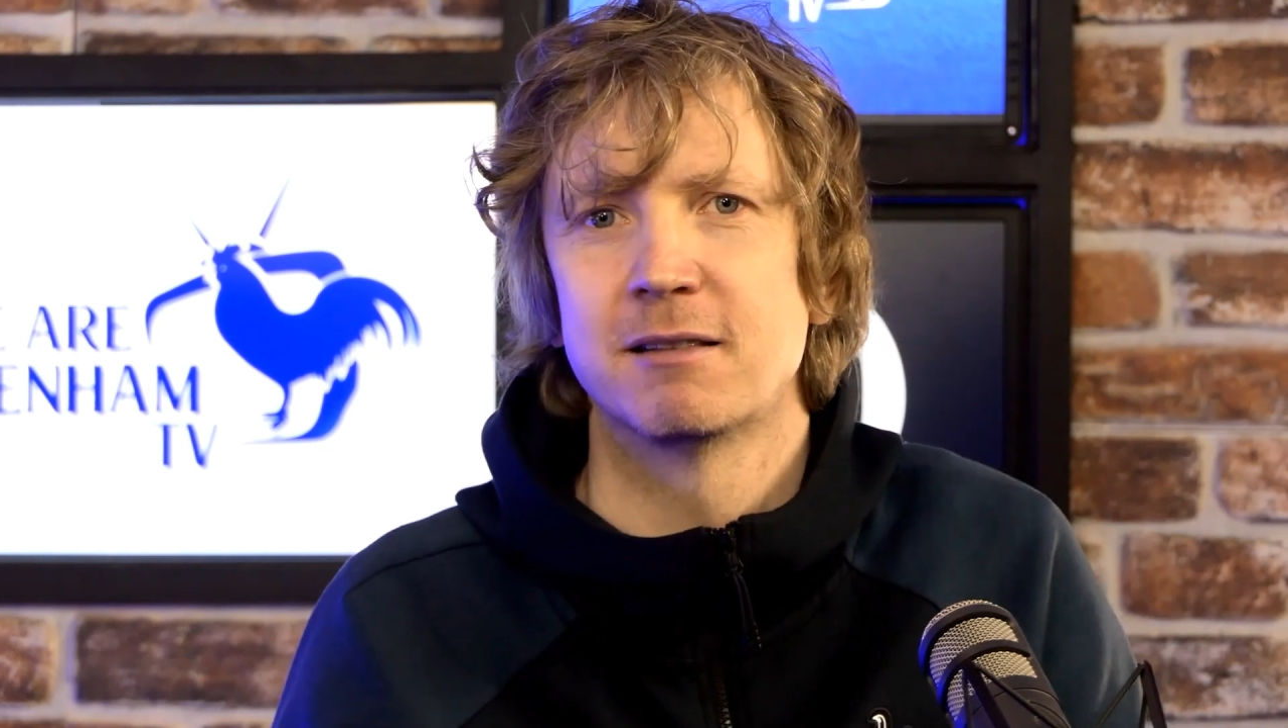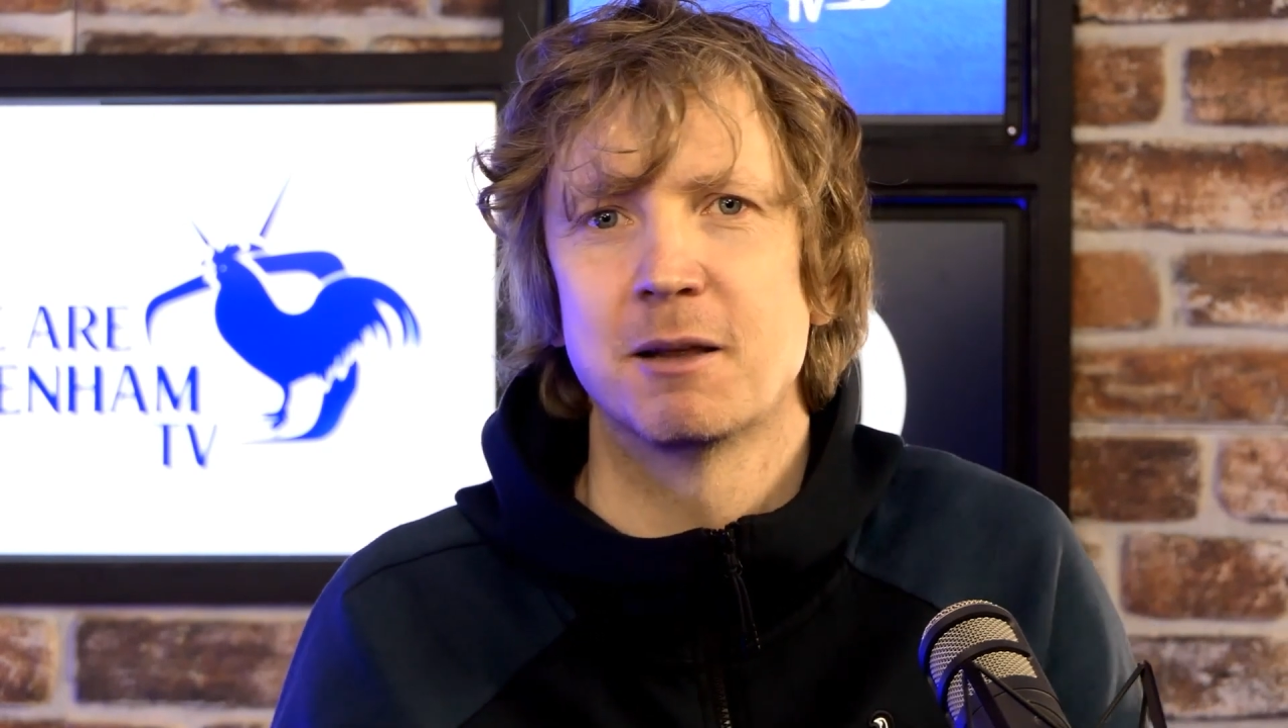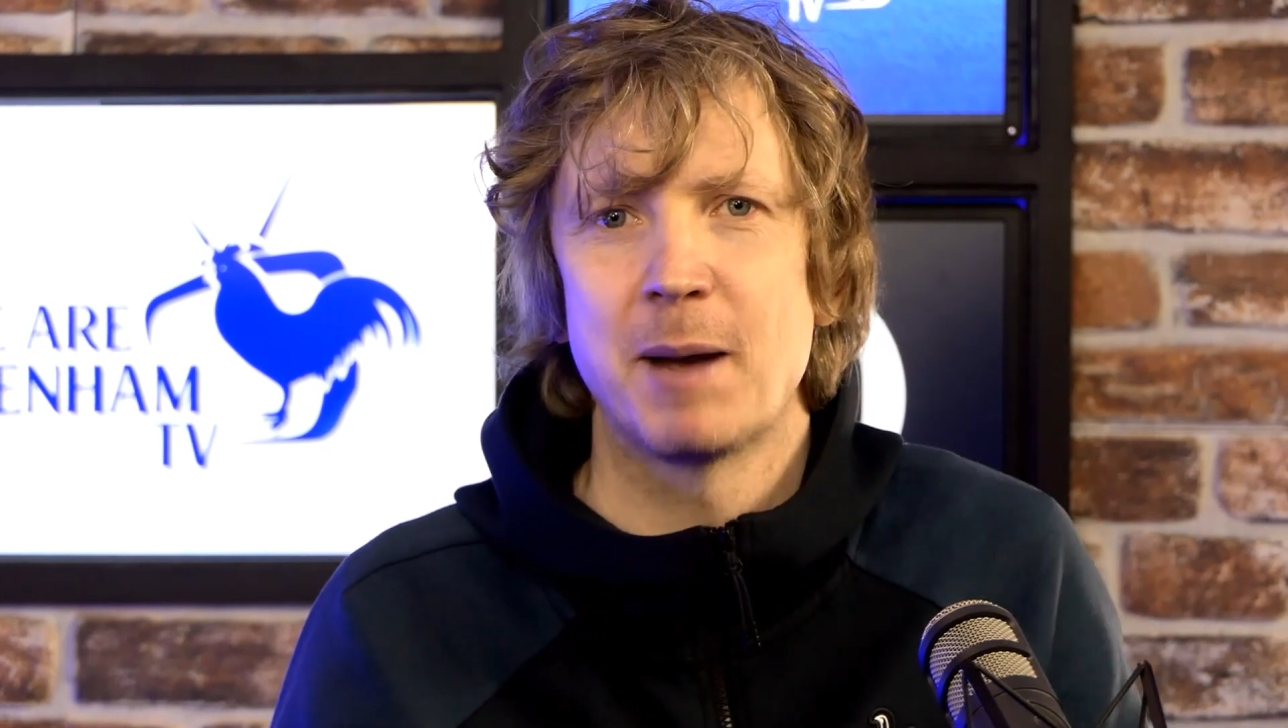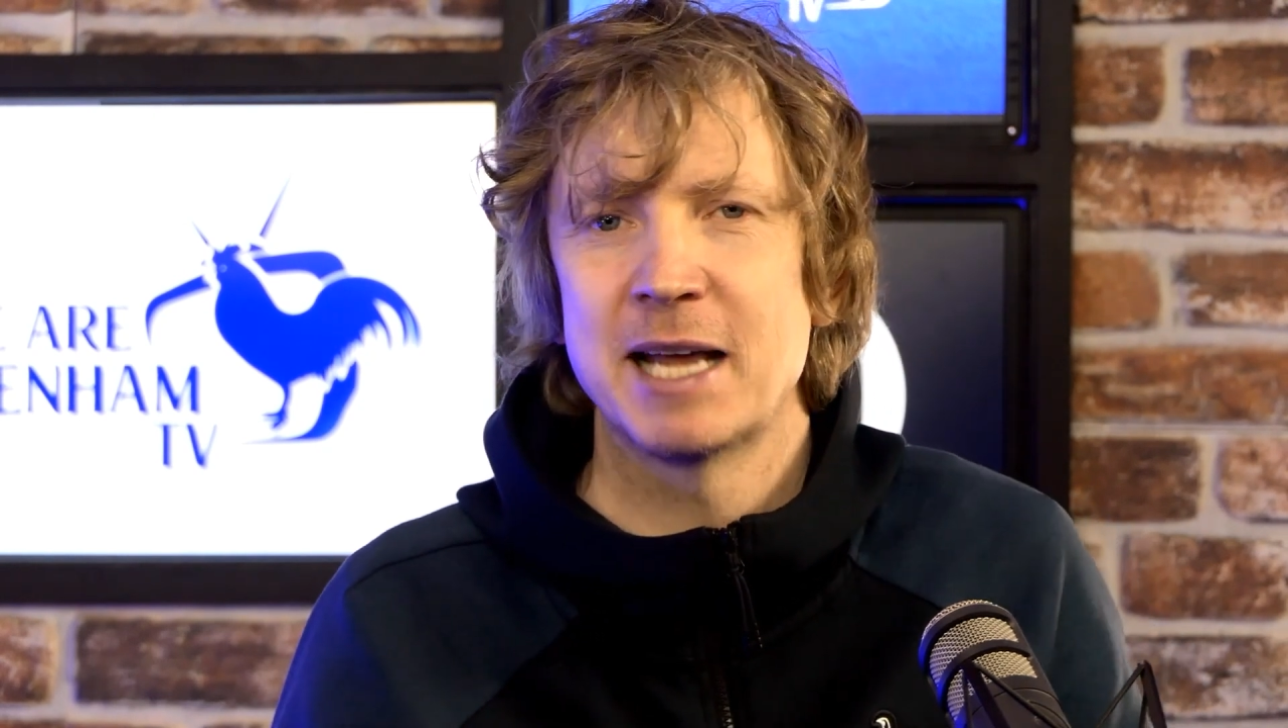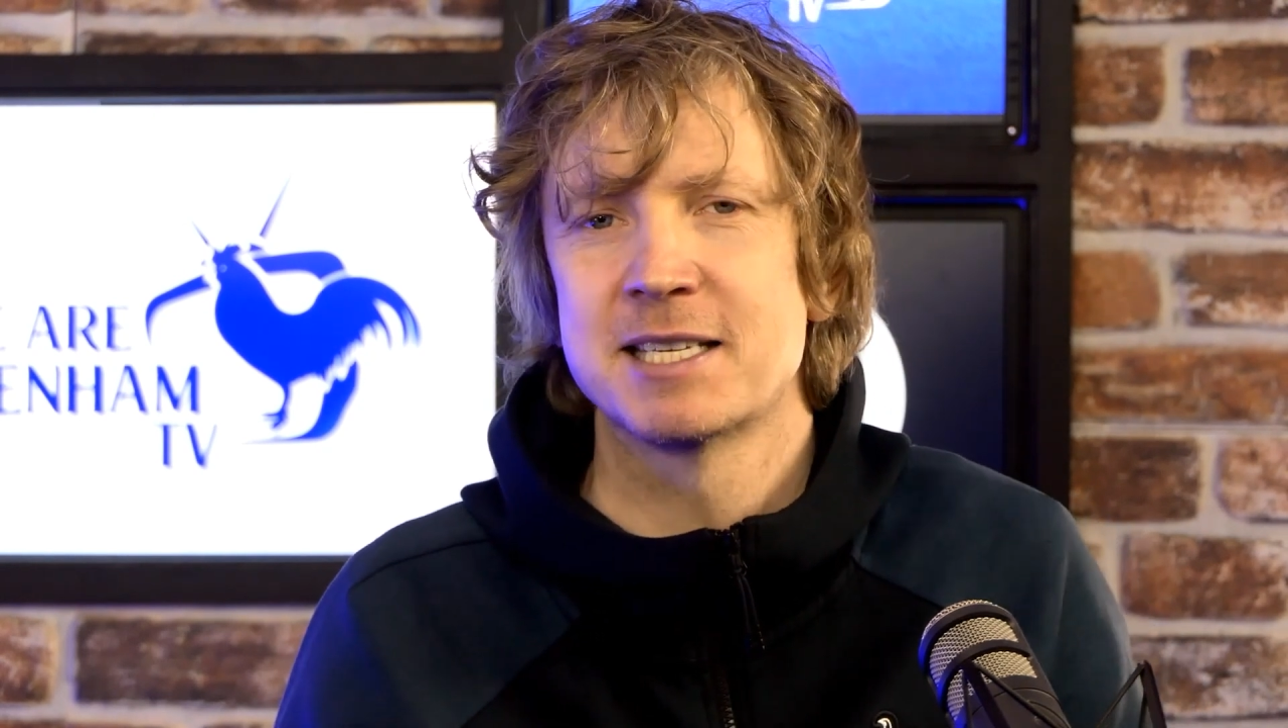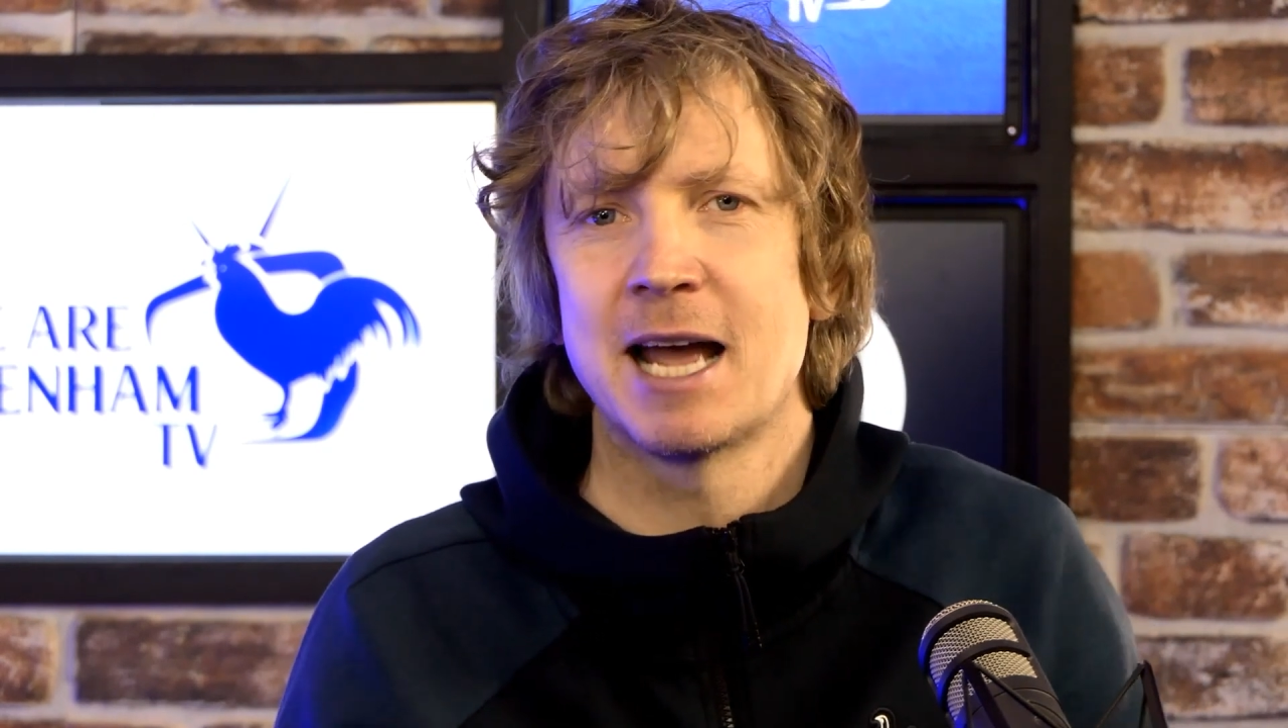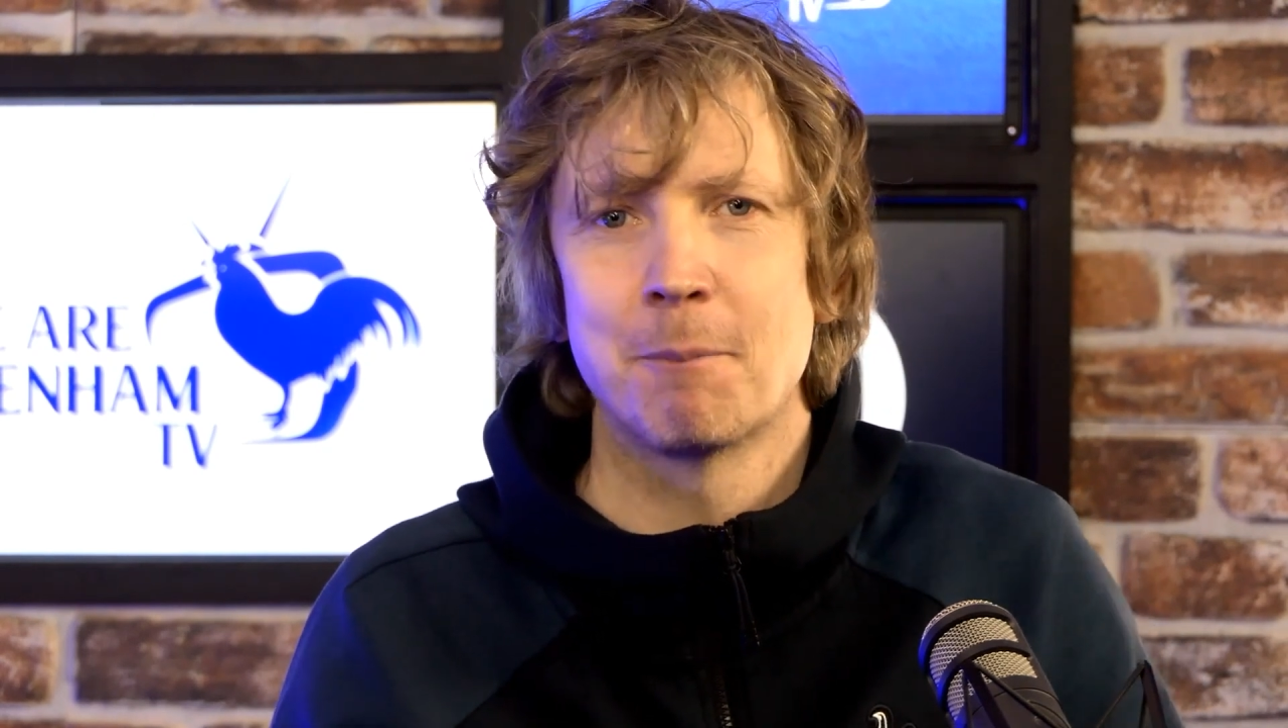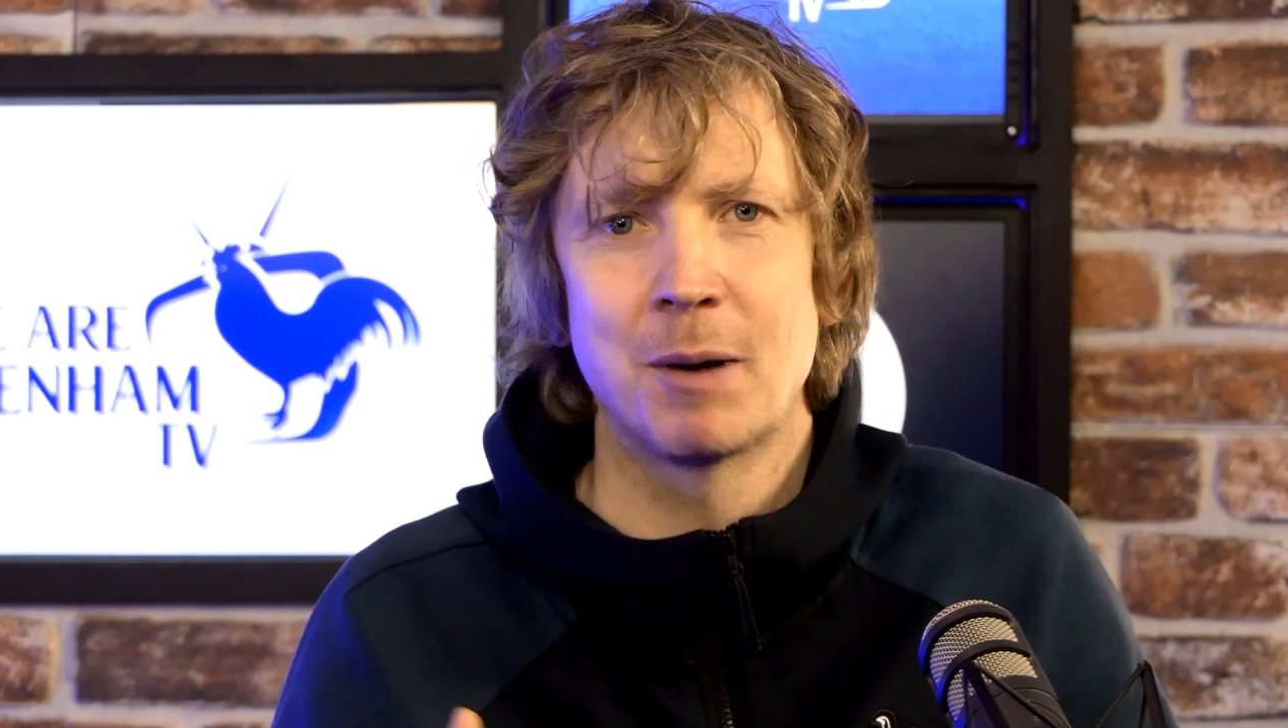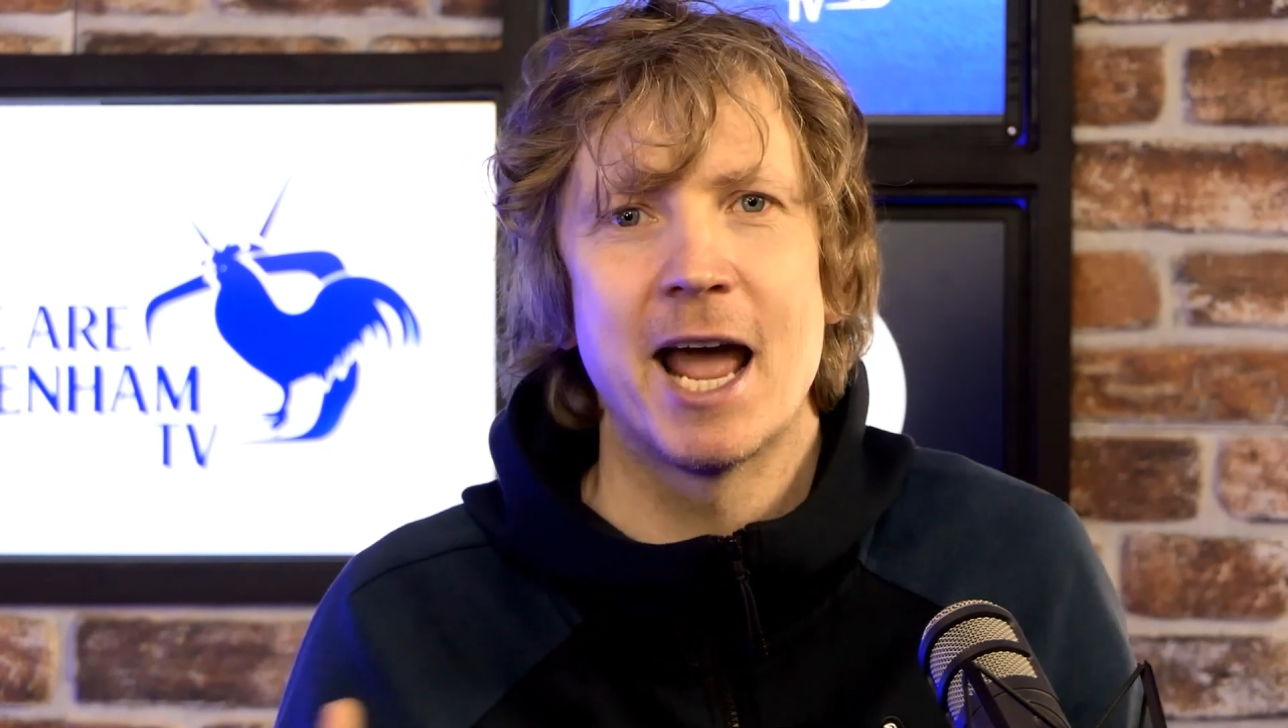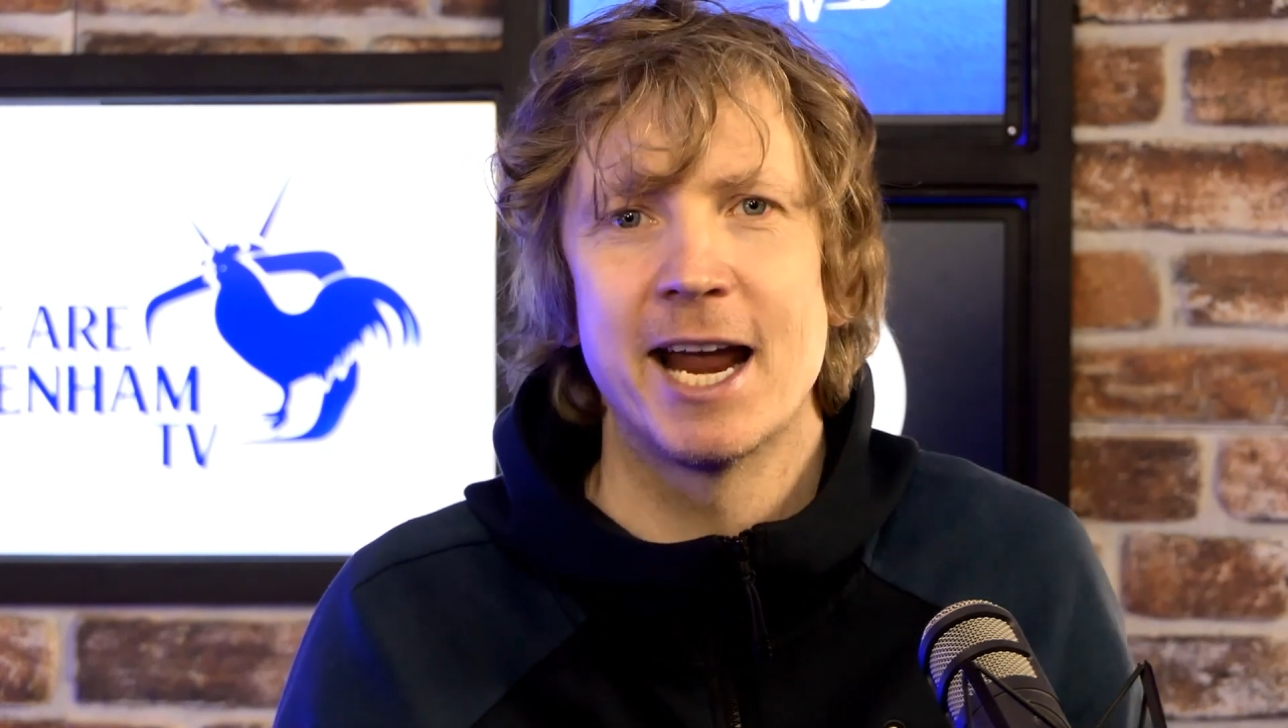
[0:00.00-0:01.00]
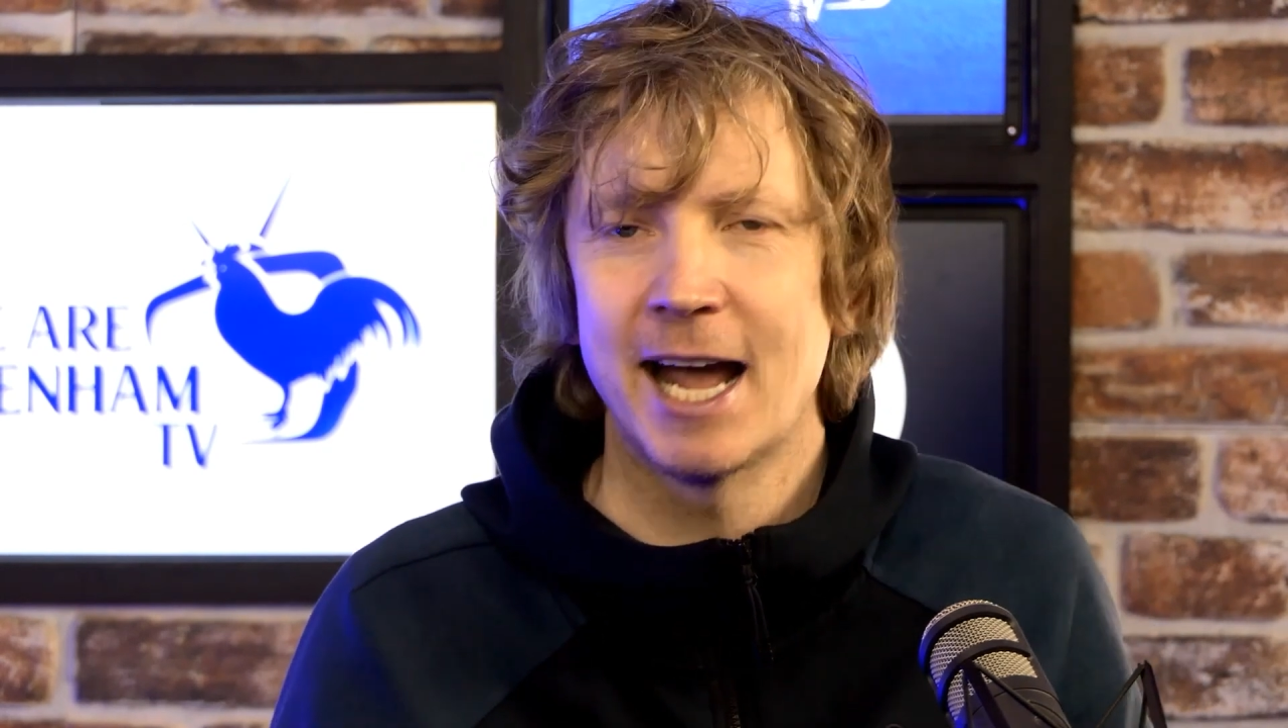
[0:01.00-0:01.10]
the best at playing